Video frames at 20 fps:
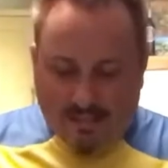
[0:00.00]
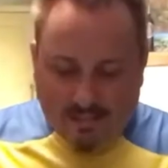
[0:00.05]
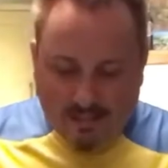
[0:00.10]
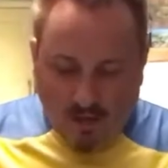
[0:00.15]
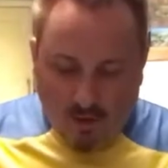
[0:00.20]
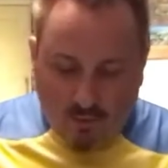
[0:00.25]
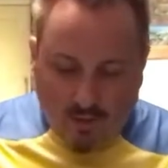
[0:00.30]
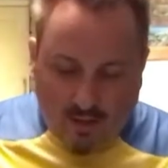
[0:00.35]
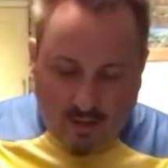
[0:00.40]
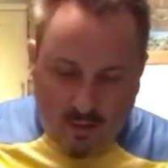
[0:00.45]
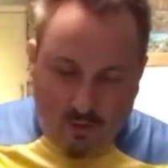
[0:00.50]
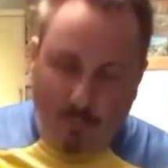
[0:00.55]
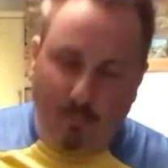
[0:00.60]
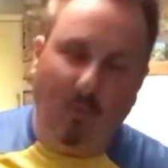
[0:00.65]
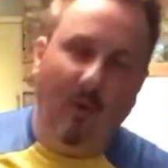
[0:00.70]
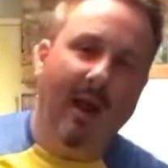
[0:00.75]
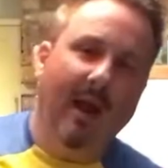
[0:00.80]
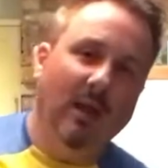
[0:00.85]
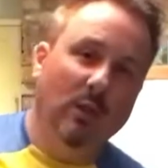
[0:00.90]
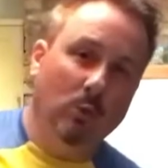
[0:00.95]
Okay, so
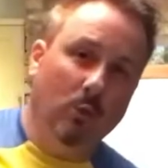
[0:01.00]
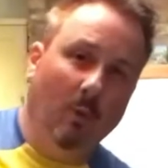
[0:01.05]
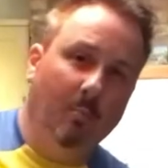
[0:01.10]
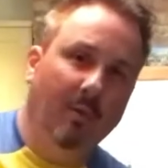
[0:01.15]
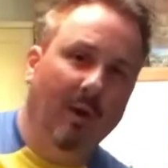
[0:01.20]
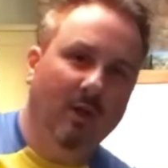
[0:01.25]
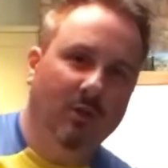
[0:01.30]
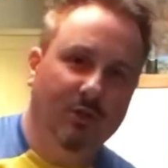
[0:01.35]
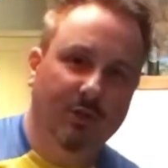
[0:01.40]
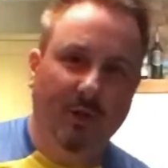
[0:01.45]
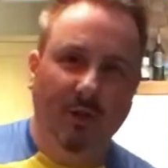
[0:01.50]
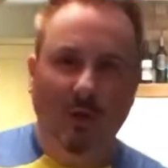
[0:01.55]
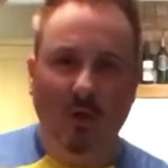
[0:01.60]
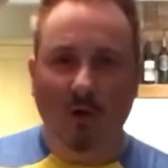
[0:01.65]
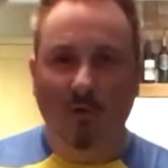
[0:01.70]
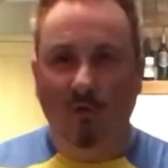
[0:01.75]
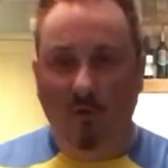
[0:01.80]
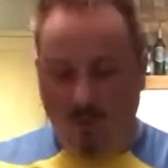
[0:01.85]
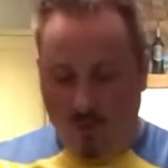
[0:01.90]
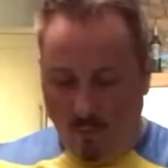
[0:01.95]
brands. What brands are you going to go
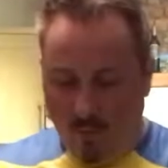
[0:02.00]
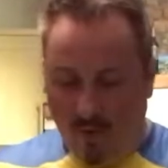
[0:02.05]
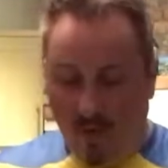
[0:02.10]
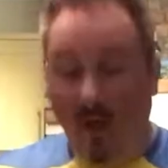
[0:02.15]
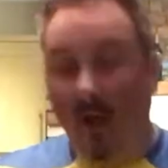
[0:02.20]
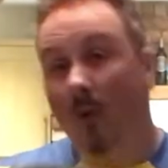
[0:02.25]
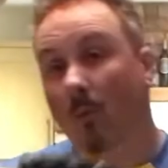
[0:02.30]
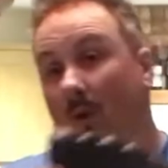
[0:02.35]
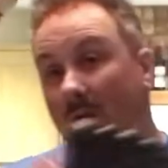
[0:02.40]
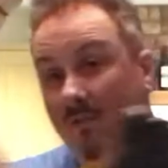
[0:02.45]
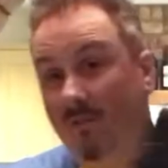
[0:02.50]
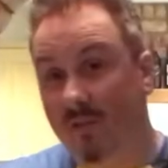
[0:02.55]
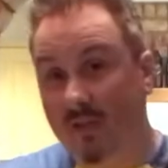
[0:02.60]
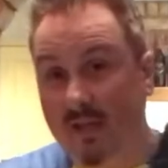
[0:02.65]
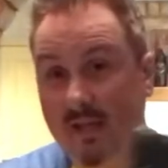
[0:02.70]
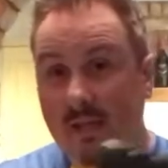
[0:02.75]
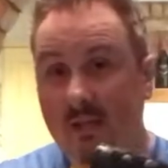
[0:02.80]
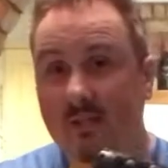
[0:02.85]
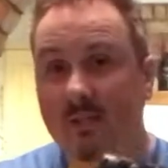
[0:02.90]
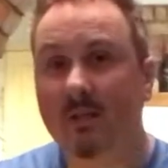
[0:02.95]
for? Well, I went for the
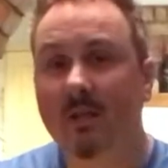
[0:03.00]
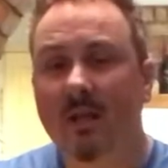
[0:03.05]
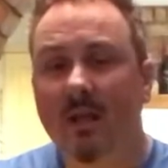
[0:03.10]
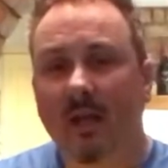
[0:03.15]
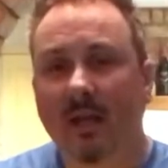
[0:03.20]
Easton.